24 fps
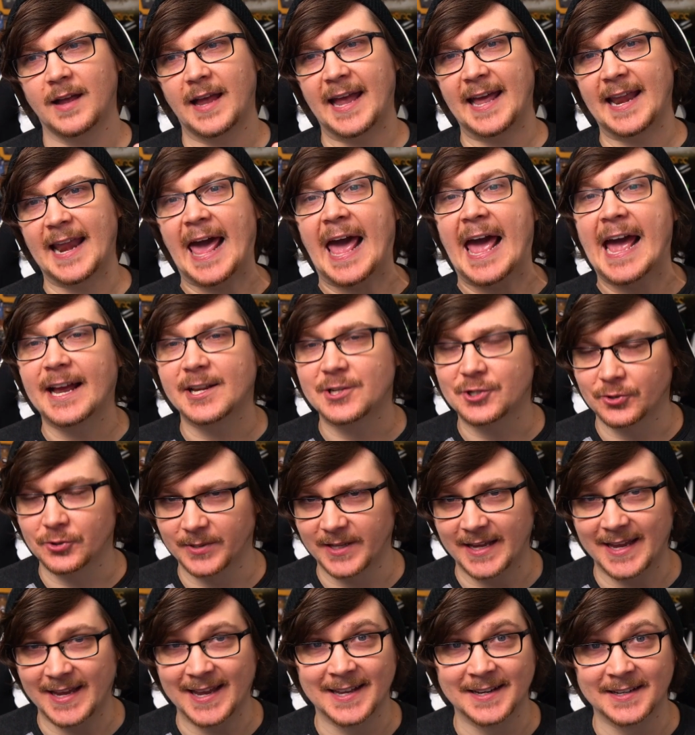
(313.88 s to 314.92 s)
it
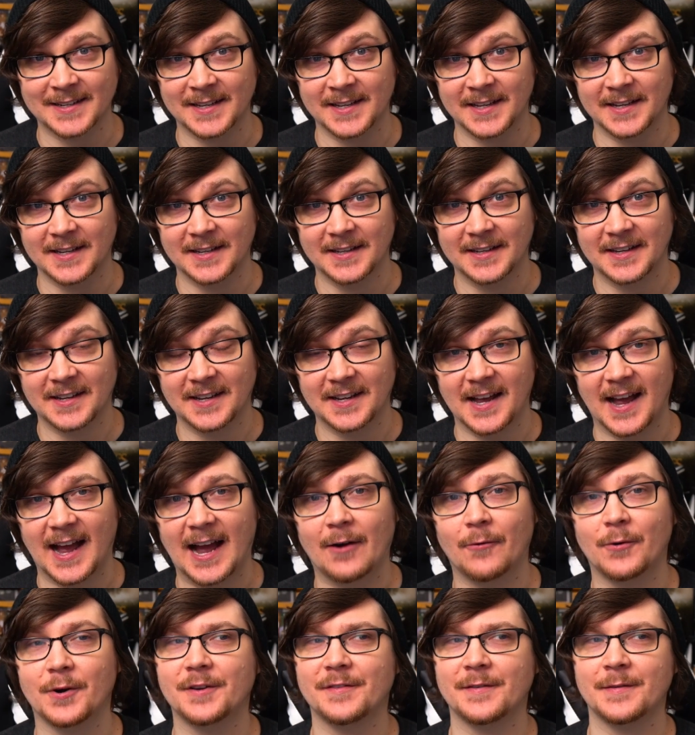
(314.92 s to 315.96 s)
actually ended,
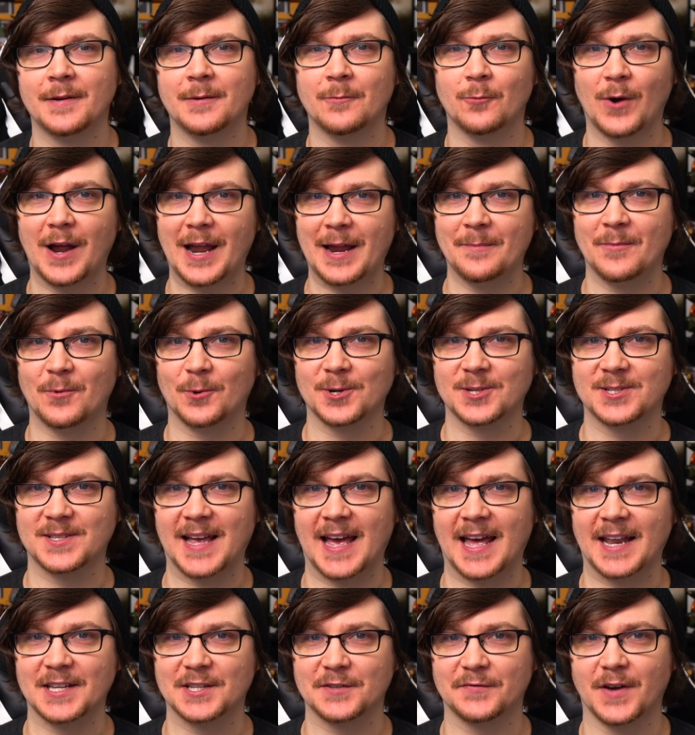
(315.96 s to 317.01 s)
I would have been way more
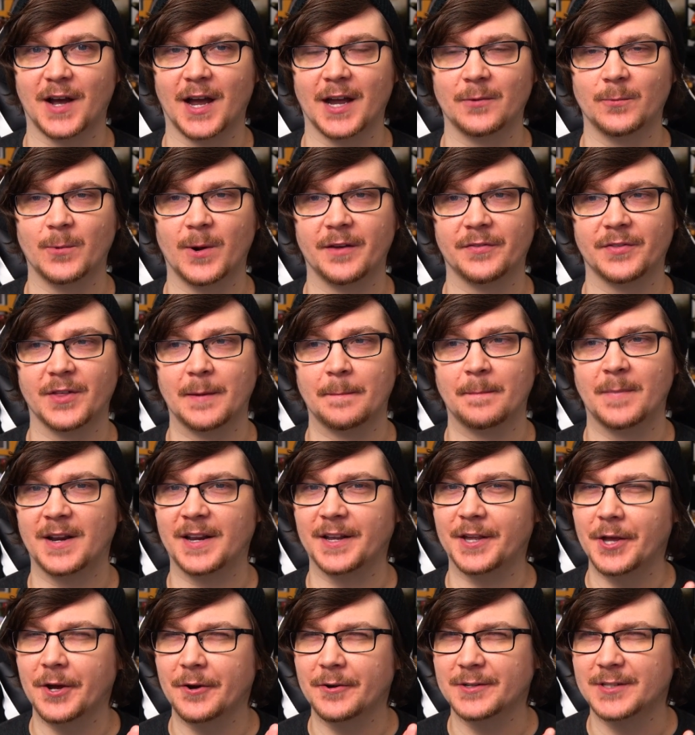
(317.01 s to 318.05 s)
satisfied with it. But it
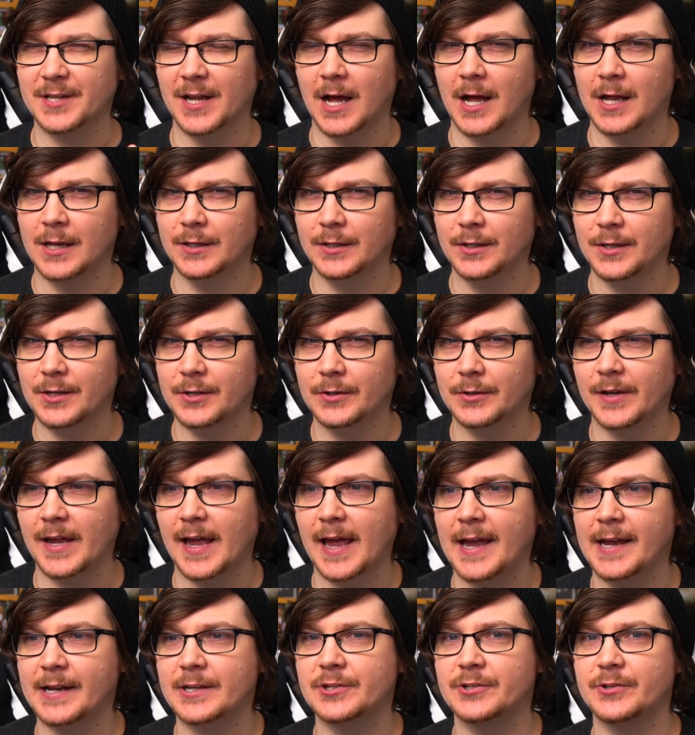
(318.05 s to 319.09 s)
goes a little
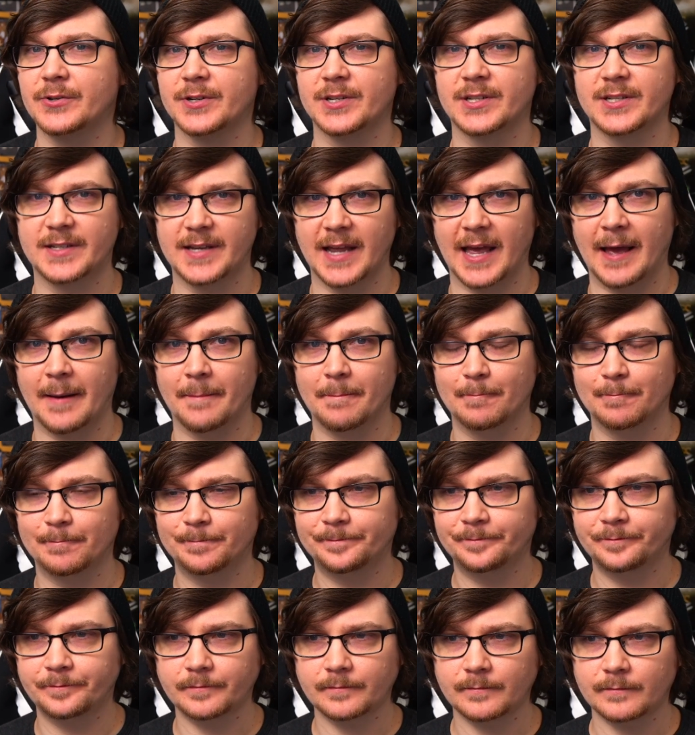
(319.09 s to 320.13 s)
extra step
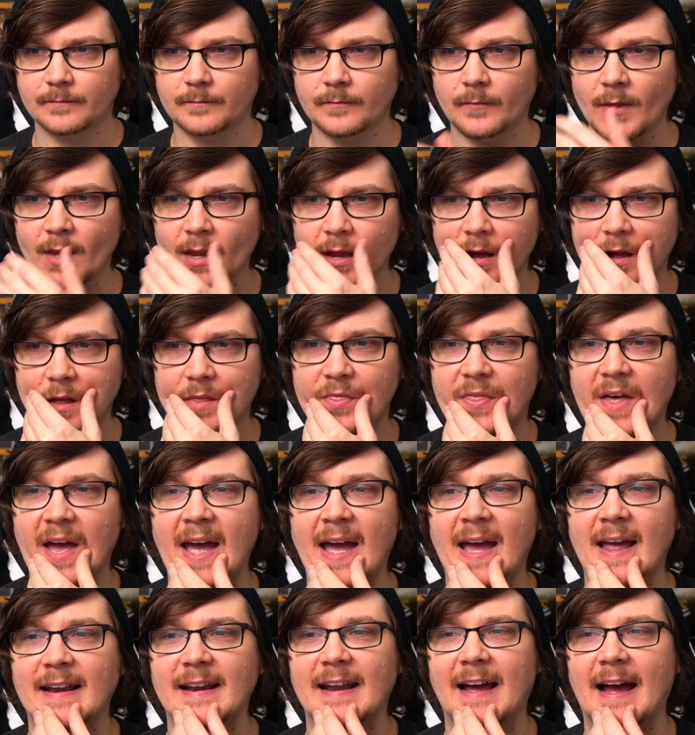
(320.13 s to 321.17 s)

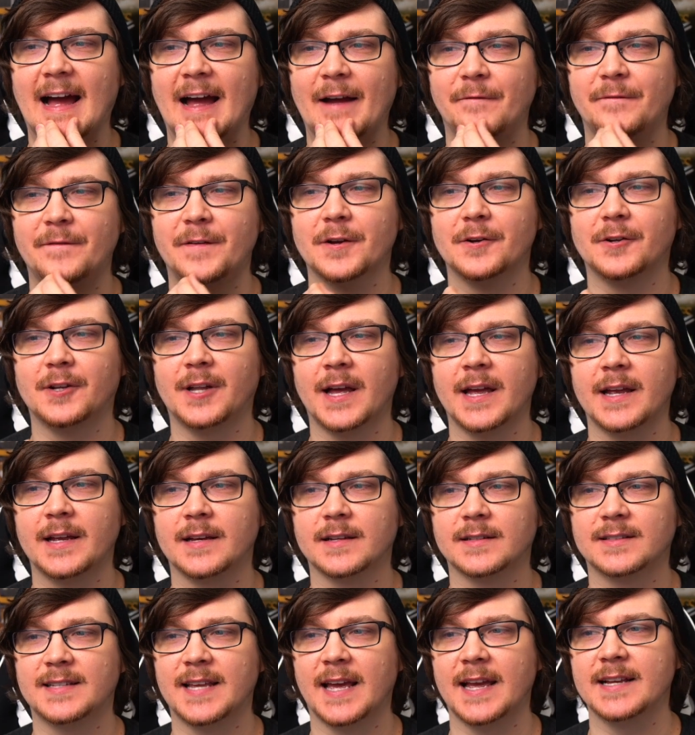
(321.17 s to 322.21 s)
that I feel
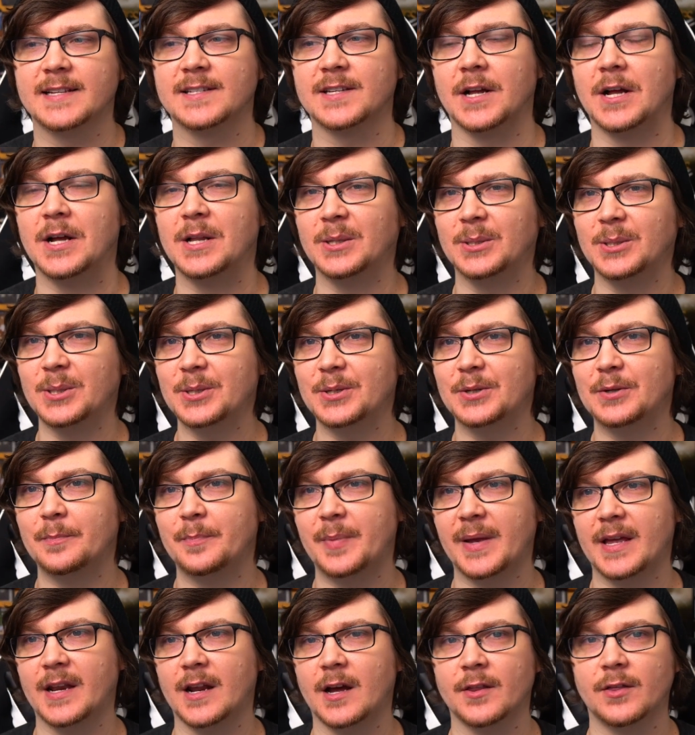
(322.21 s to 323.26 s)
like takes a little
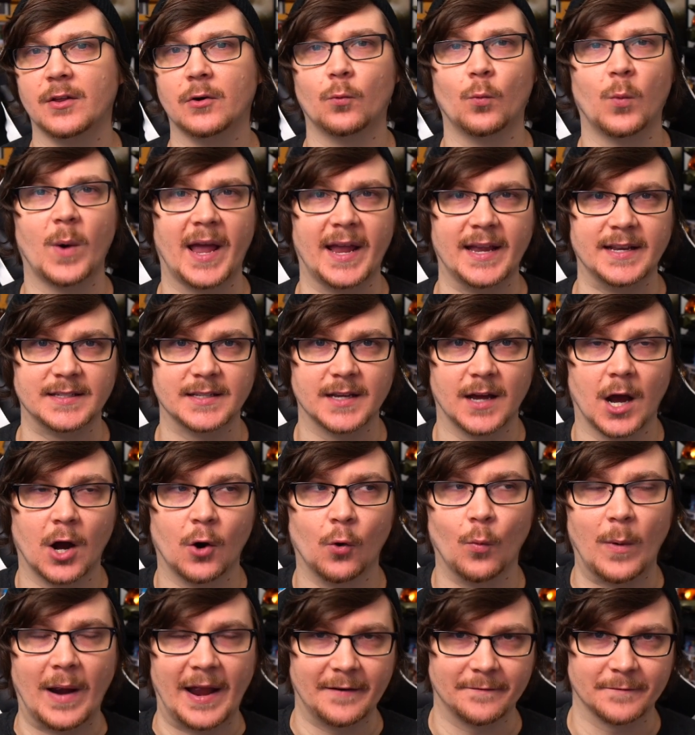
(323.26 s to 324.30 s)
bit of the weight
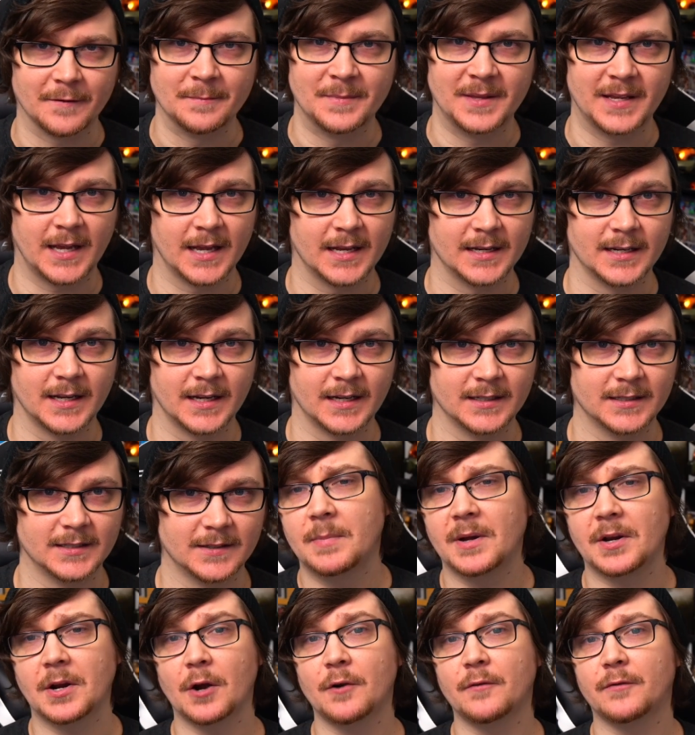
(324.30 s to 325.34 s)
away from the ending.
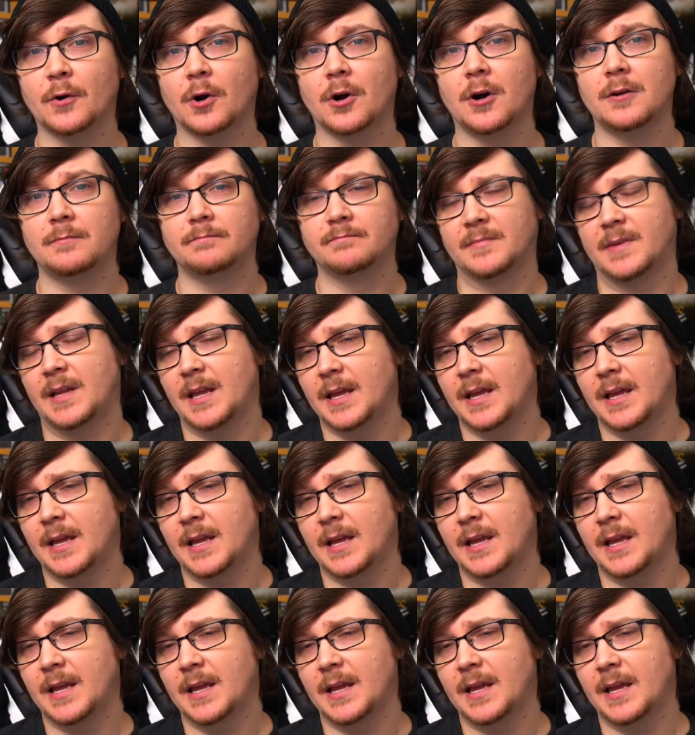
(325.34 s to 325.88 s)
But overall,